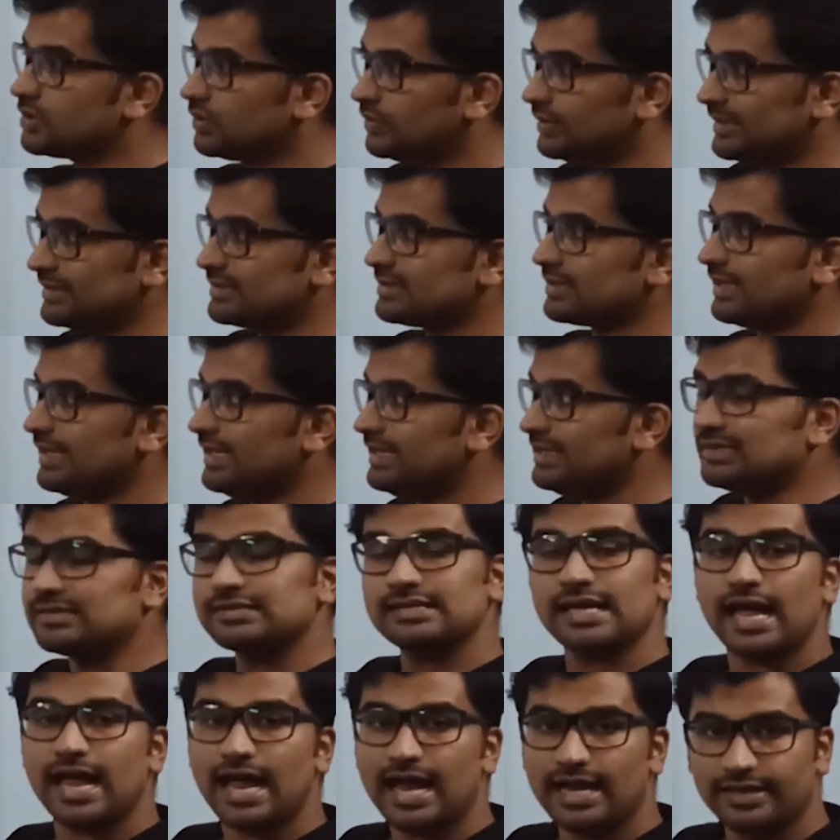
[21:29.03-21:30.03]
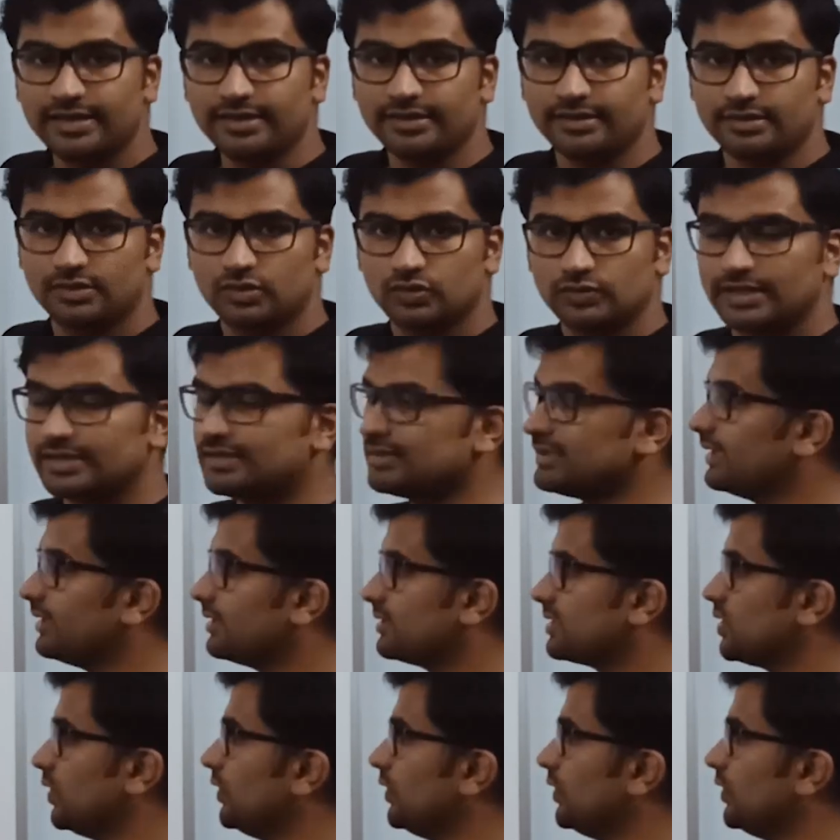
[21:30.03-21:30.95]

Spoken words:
So it is heat is added to the sink.